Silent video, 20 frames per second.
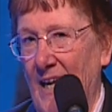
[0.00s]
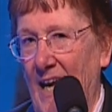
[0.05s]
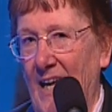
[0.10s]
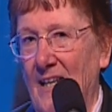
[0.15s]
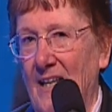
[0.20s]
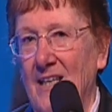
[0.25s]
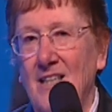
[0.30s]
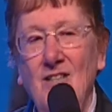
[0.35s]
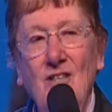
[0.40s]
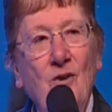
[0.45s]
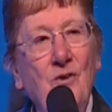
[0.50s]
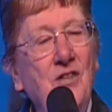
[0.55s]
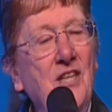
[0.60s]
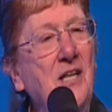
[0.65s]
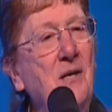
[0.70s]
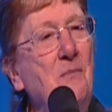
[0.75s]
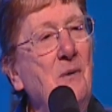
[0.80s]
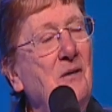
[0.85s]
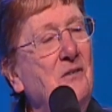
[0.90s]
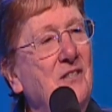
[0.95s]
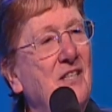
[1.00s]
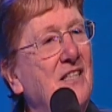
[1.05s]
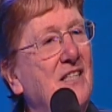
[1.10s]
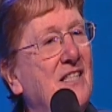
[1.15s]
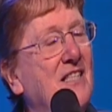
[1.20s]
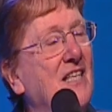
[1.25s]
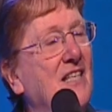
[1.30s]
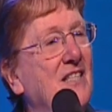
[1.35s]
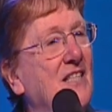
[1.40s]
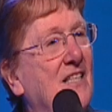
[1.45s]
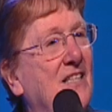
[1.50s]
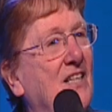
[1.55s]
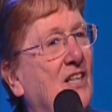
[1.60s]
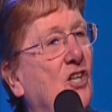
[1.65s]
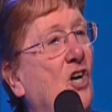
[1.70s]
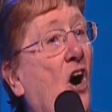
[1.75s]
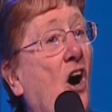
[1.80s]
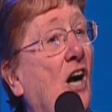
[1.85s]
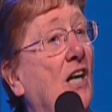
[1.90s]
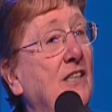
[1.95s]
And, you know, think about the, the,
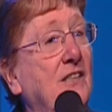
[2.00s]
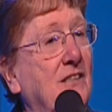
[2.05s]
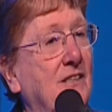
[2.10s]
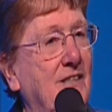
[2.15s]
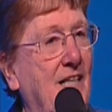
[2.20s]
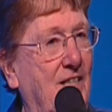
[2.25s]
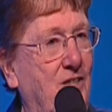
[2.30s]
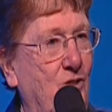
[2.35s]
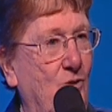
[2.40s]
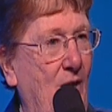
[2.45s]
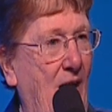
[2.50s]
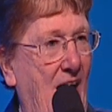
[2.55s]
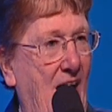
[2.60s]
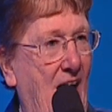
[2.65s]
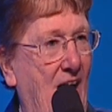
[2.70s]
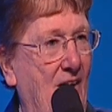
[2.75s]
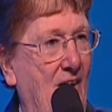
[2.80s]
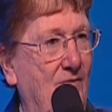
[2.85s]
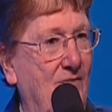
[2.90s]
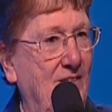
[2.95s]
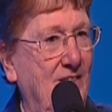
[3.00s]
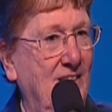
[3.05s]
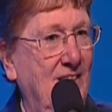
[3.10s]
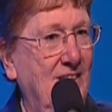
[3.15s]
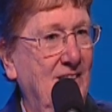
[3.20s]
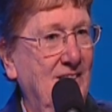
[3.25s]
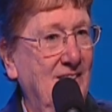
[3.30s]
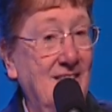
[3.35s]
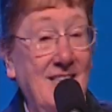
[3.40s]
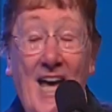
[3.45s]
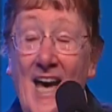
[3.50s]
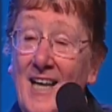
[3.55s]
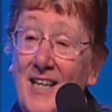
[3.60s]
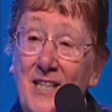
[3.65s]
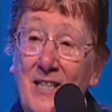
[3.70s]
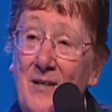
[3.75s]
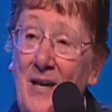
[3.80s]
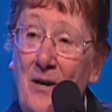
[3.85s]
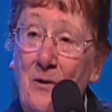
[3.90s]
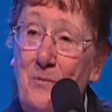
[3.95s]
the garden that you have that
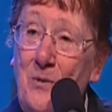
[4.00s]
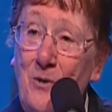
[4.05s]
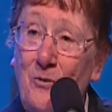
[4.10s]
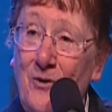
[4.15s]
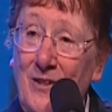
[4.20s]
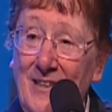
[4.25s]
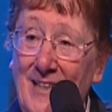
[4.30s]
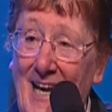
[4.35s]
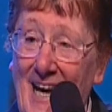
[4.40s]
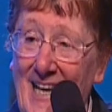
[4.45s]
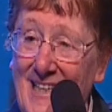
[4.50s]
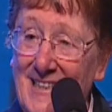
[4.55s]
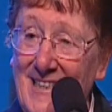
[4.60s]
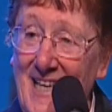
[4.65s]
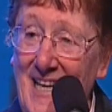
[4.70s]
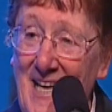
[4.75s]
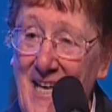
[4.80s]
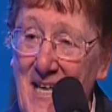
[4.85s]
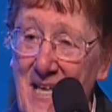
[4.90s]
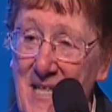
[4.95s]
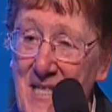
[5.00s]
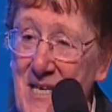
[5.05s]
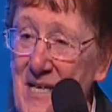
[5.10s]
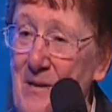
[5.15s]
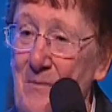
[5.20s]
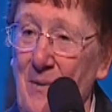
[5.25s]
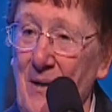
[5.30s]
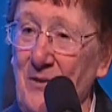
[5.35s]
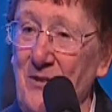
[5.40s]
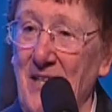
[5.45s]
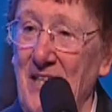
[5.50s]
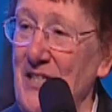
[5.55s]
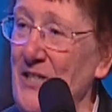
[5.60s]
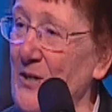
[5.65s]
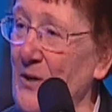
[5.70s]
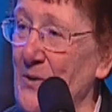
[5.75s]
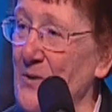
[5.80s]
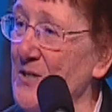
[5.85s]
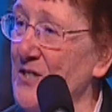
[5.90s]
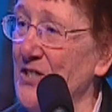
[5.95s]
can help you relax. Think about,
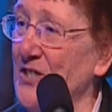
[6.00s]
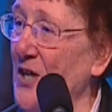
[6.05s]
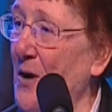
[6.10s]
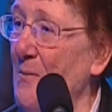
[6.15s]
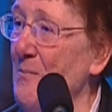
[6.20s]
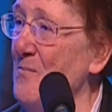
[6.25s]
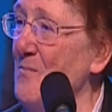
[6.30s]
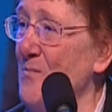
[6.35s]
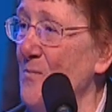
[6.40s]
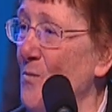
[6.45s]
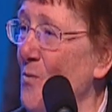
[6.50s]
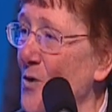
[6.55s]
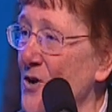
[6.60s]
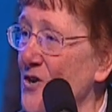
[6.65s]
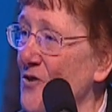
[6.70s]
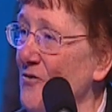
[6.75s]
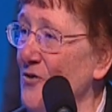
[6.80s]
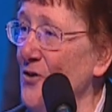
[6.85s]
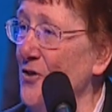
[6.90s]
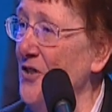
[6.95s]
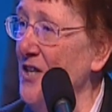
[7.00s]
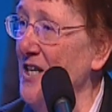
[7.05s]
you know, some wonderful